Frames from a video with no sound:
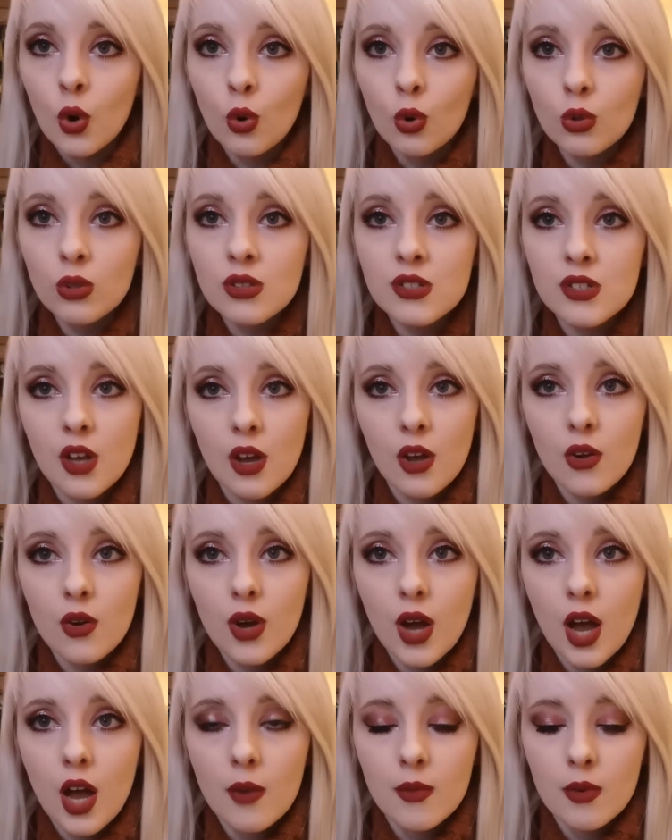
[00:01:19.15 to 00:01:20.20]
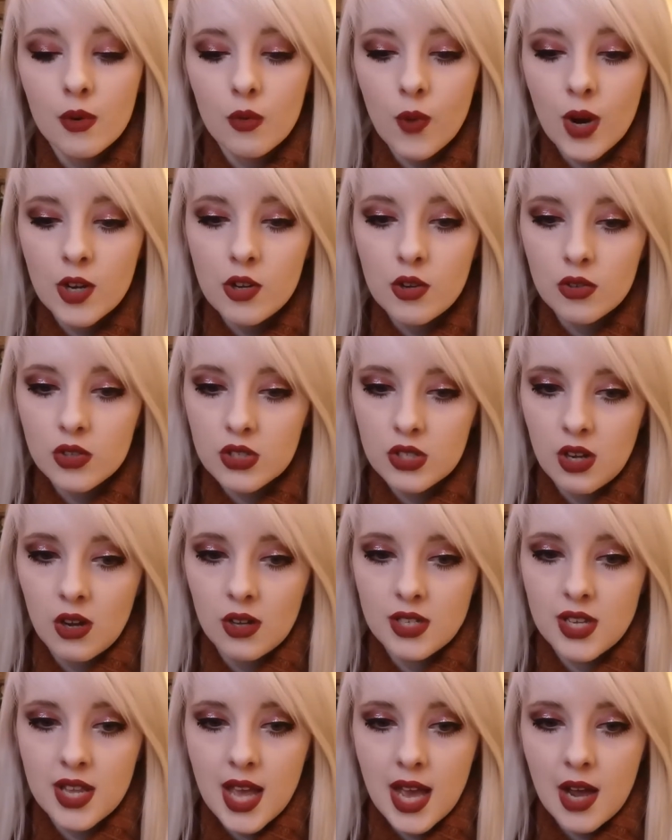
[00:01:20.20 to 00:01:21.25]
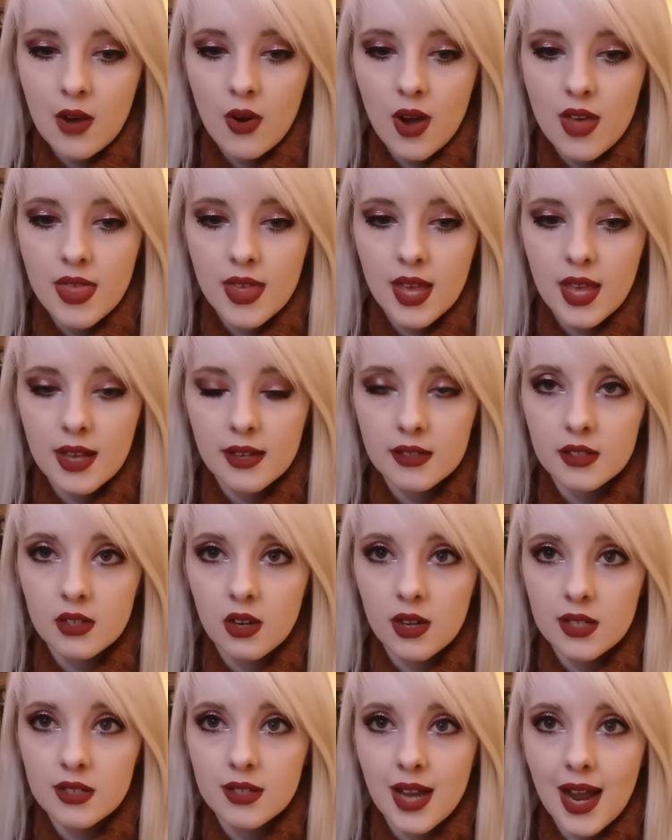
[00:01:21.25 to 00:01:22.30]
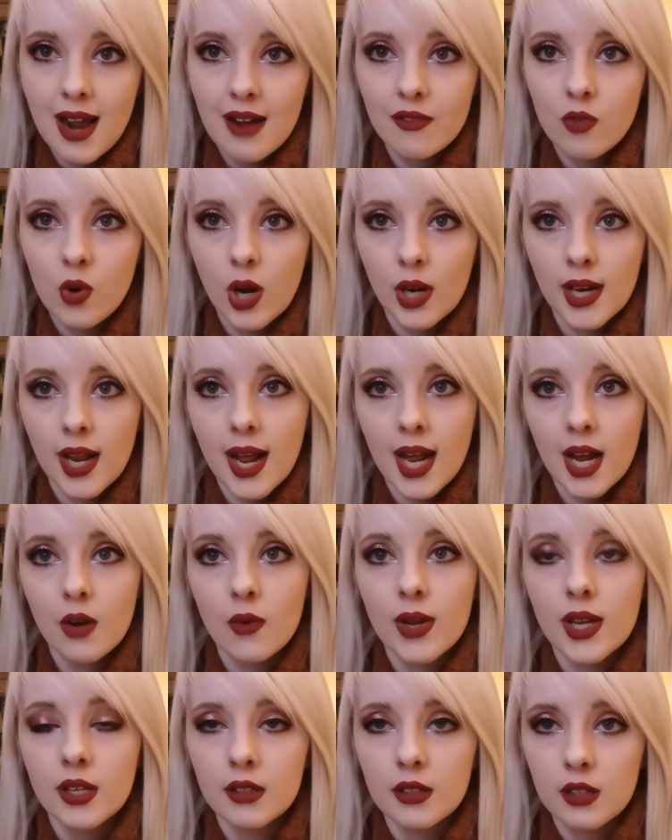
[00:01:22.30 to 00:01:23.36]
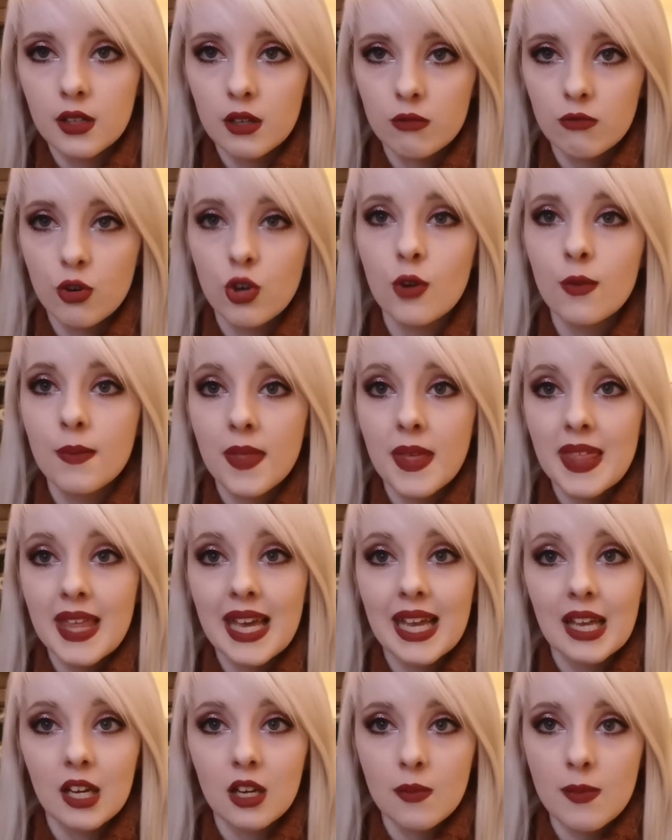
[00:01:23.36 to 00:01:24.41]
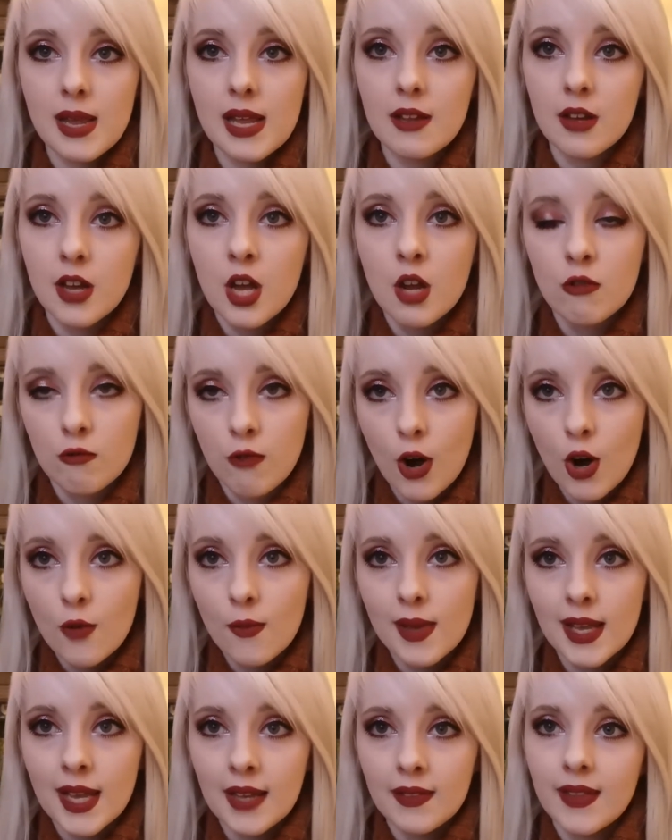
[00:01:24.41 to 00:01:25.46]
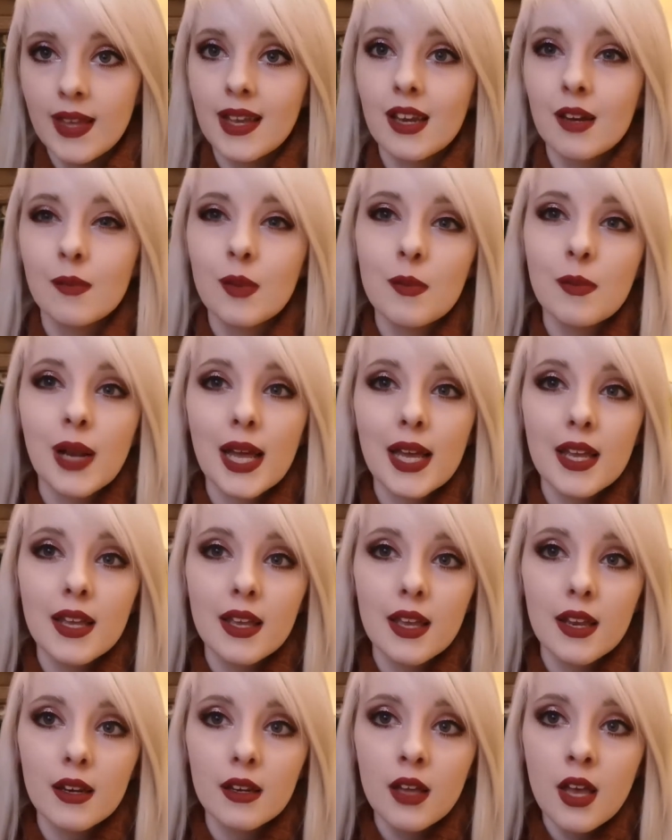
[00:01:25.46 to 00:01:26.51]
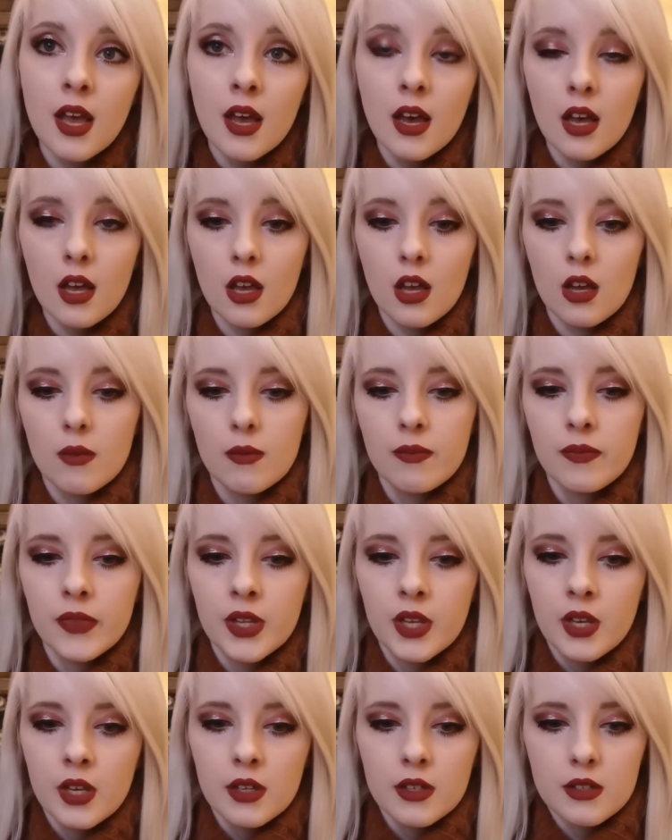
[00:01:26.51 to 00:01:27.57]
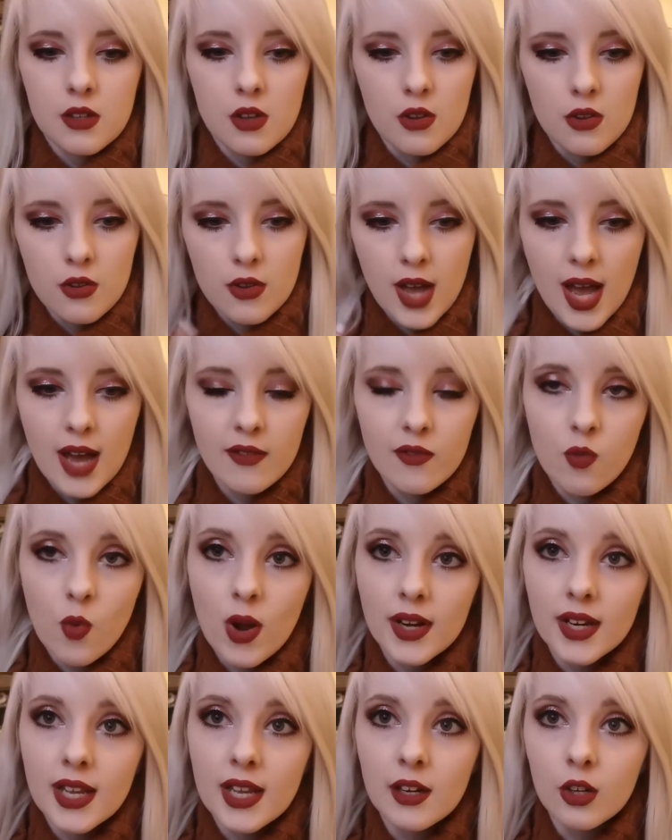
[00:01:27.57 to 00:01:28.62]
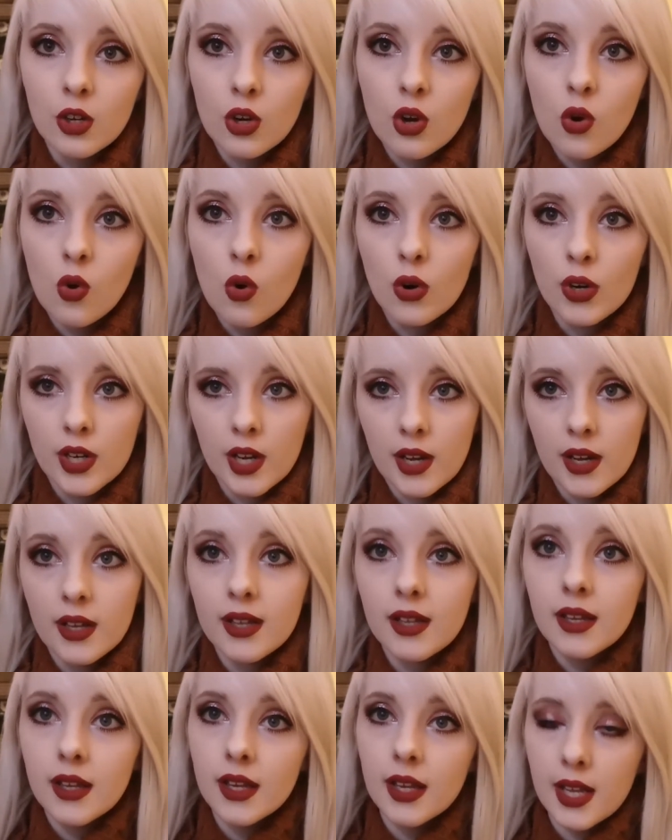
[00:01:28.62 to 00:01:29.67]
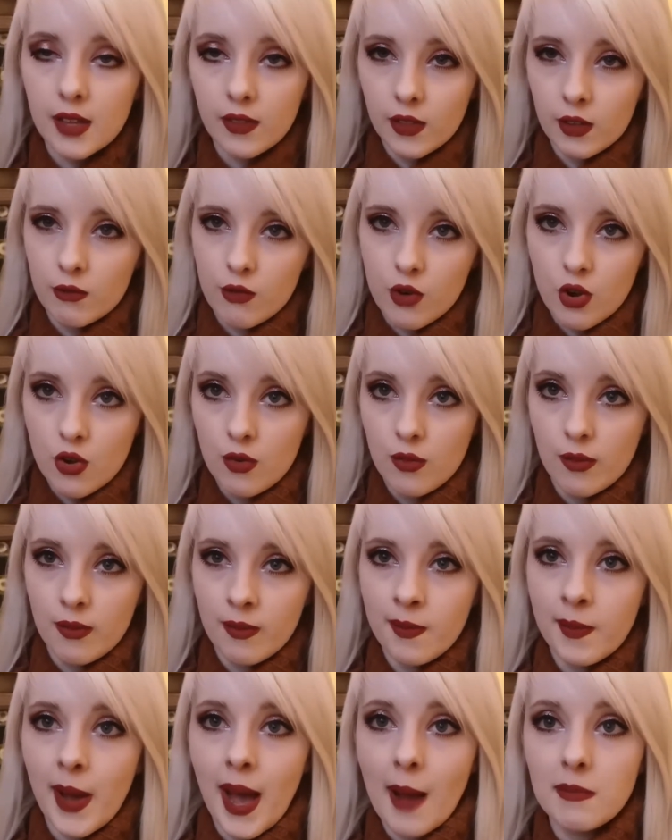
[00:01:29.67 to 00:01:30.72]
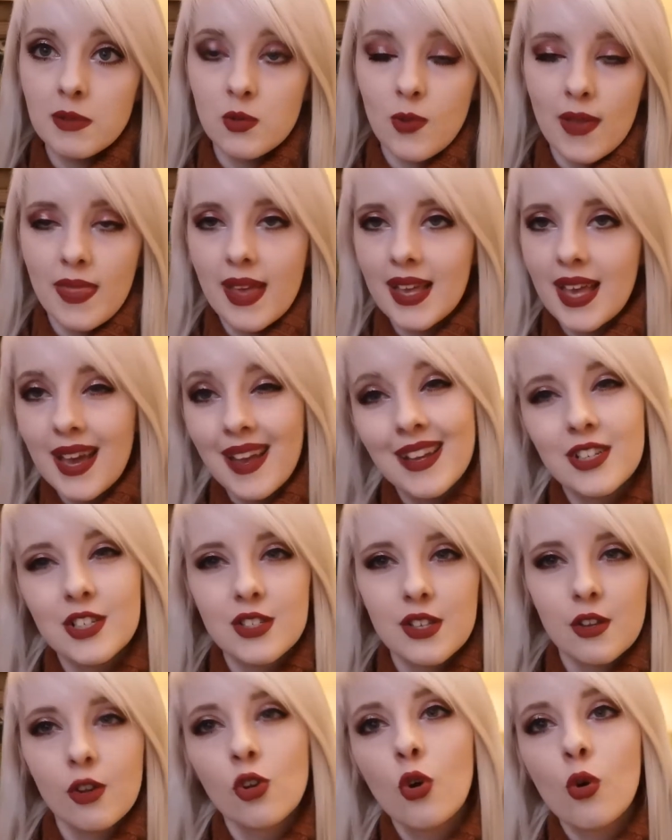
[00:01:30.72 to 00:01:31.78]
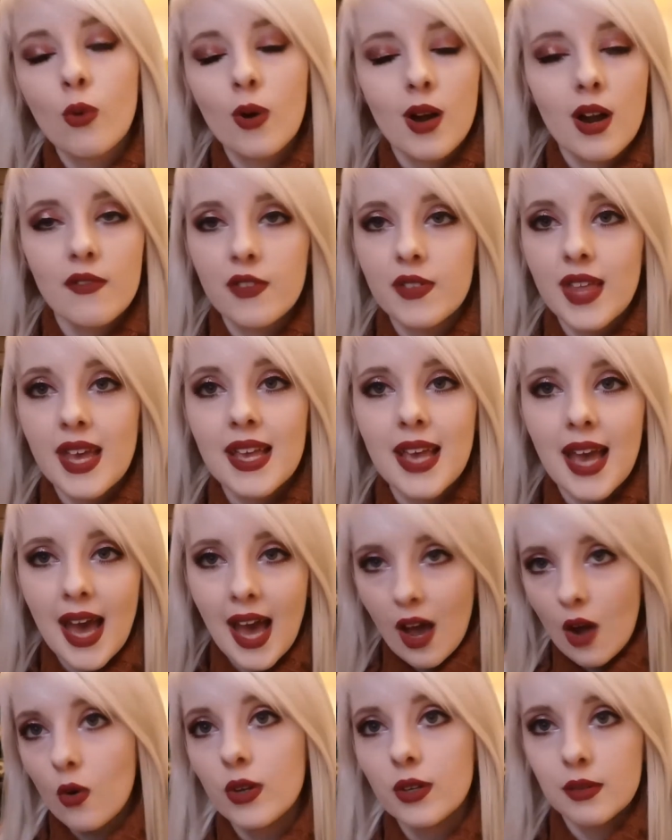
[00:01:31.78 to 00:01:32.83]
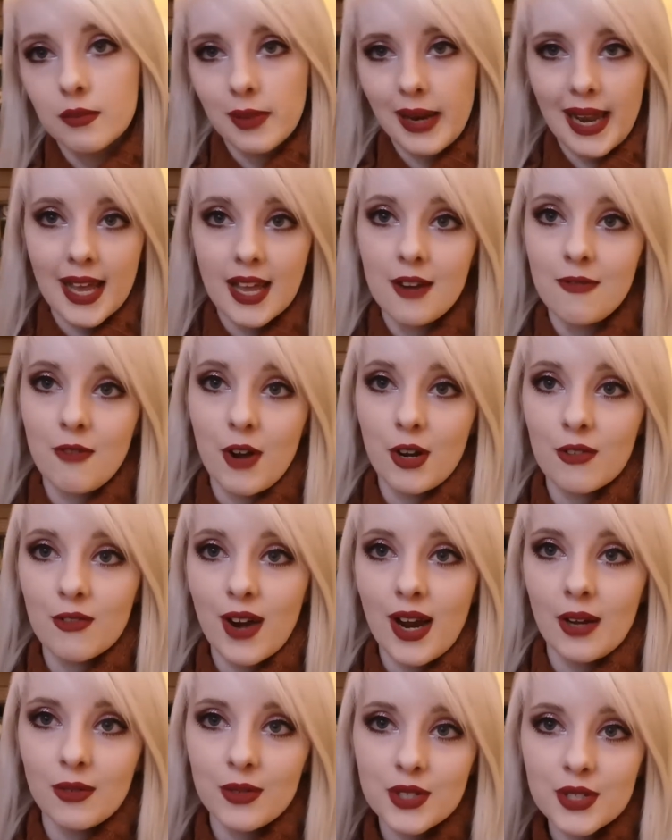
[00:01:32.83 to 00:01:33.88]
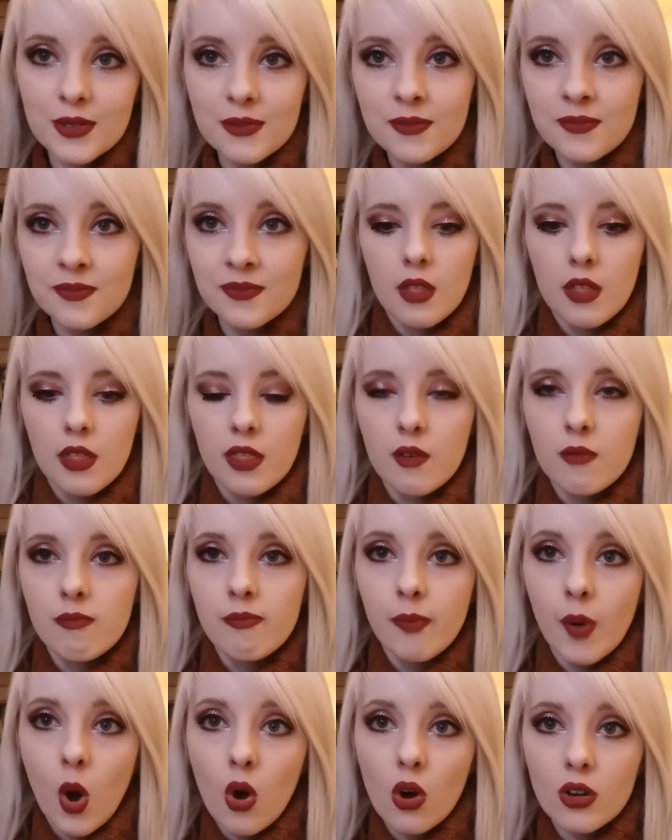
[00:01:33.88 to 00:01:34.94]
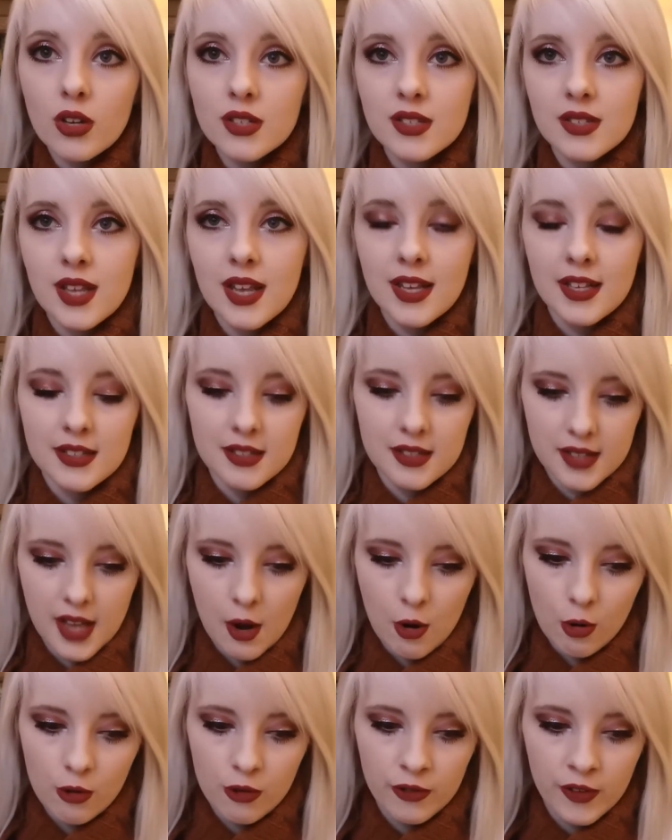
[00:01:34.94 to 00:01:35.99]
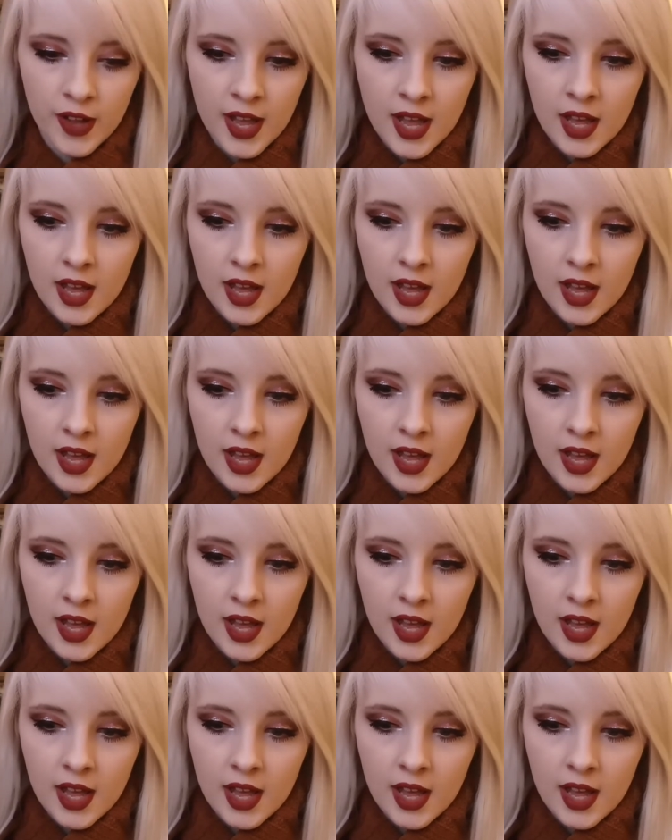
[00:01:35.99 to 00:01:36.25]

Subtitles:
Also, when you're starting out, I think it's nice to have one out in the room that they're going to be roaming in, they're going to be playing in. So have one in a corner in the room, perhaps where their cage is in, or wherever they get out and play and run around. The box itself.